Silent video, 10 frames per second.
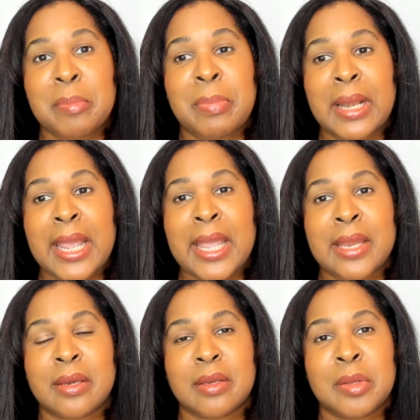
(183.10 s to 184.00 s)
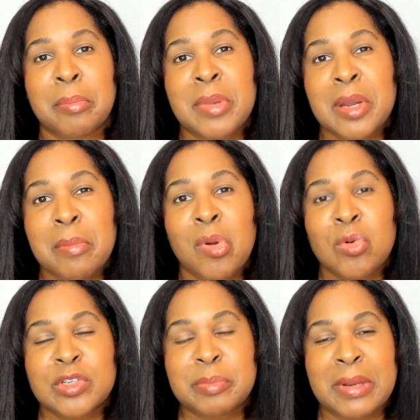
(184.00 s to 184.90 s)
plan, your bare
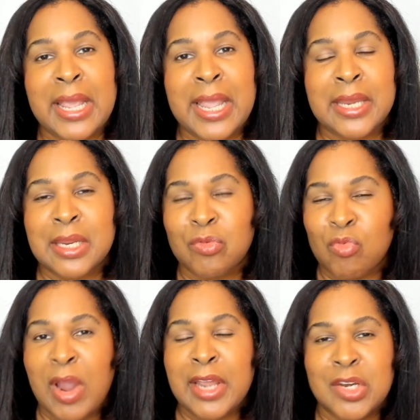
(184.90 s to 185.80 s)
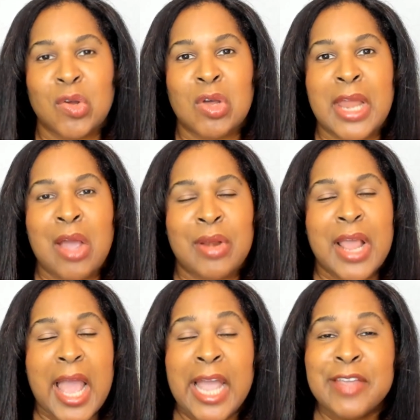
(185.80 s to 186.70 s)
bones plan, and write it all out.
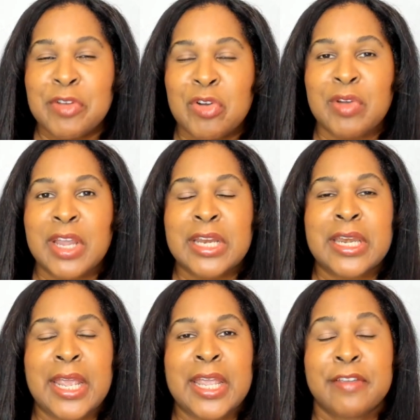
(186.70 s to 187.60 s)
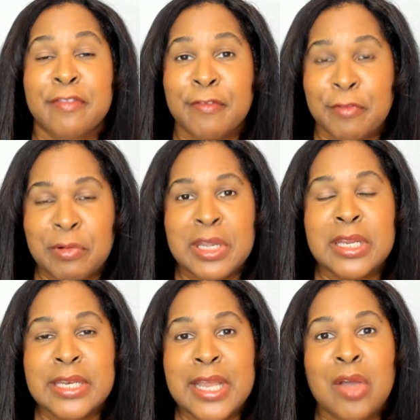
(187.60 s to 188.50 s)
I even created a
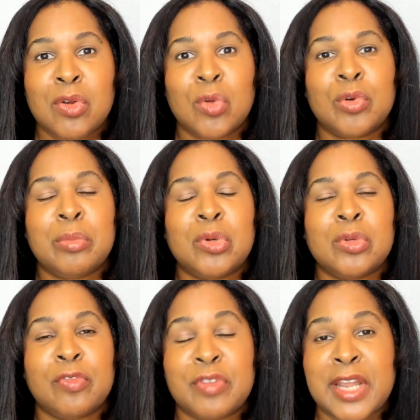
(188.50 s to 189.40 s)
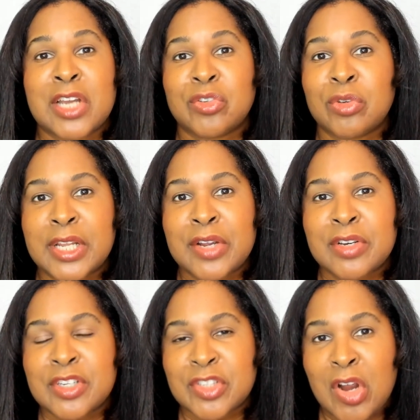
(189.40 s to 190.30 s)
free downloadable financial
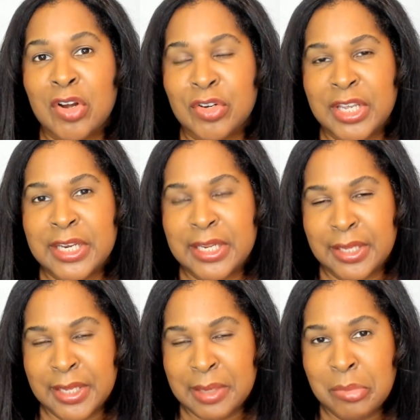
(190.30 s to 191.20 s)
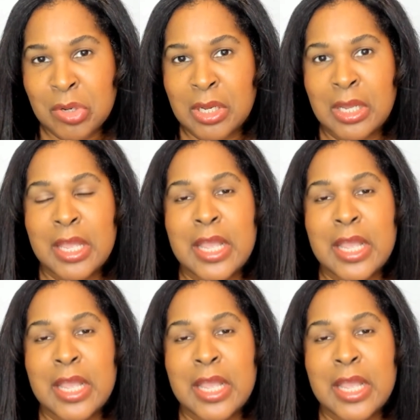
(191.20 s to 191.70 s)
clarity starter kit ebook